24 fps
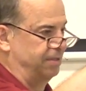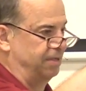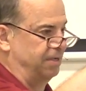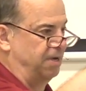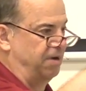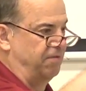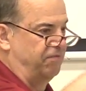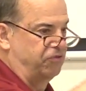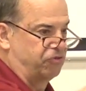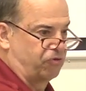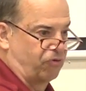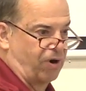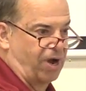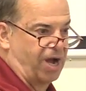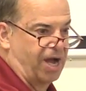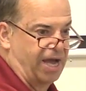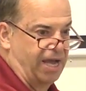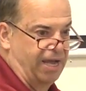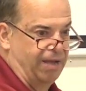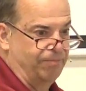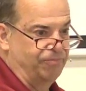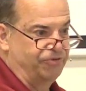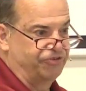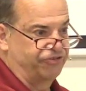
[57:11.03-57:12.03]
of
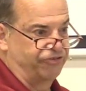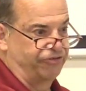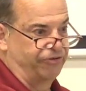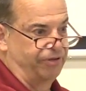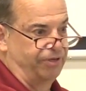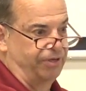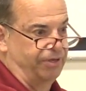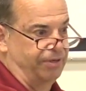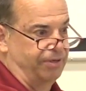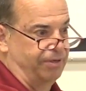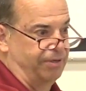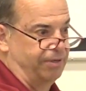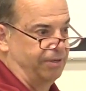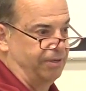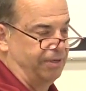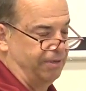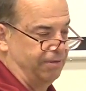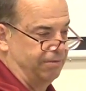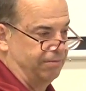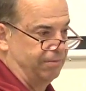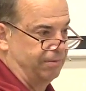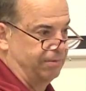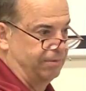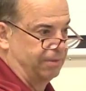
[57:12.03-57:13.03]
tribes
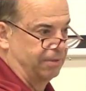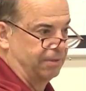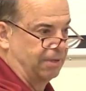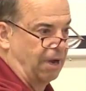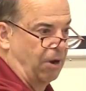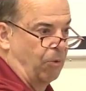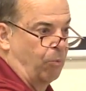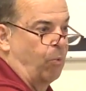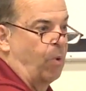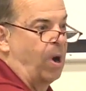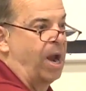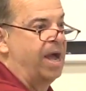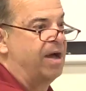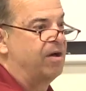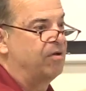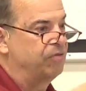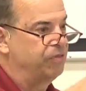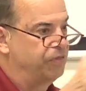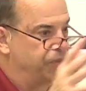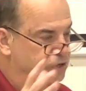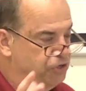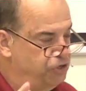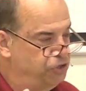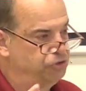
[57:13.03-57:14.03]

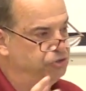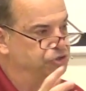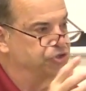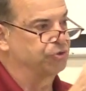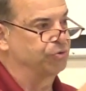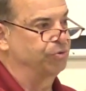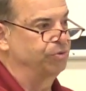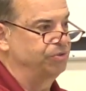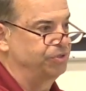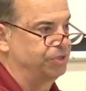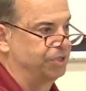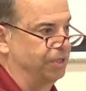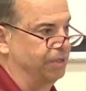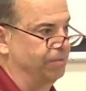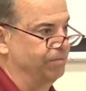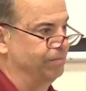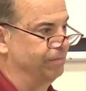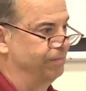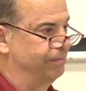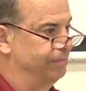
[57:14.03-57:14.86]
around the New Jerusalem.